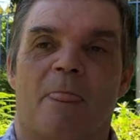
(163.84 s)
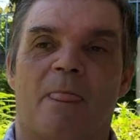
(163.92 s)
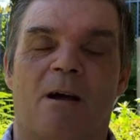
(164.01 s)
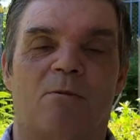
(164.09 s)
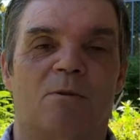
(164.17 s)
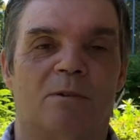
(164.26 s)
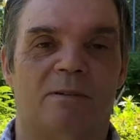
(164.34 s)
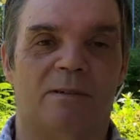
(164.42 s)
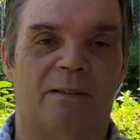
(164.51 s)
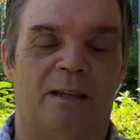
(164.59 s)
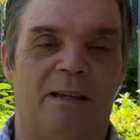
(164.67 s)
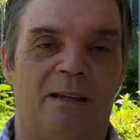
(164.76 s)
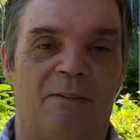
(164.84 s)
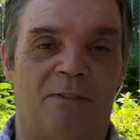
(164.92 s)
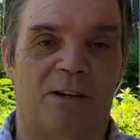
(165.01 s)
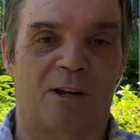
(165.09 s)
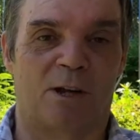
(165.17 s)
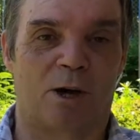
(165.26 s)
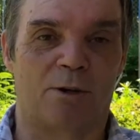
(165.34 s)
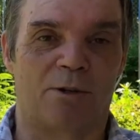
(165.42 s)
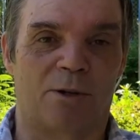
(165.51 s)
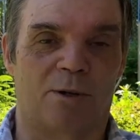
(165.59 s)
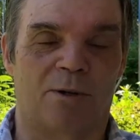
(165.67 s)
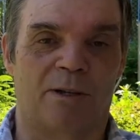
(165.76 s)
Now he lived in a
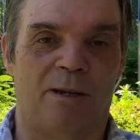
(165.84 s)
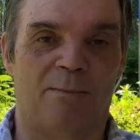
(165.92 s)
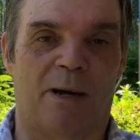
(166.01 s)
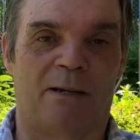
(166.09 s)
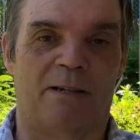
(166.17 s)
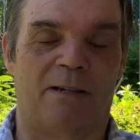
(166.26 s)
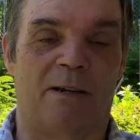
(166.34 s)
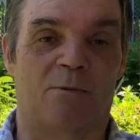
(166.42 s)
condo in Pattaya.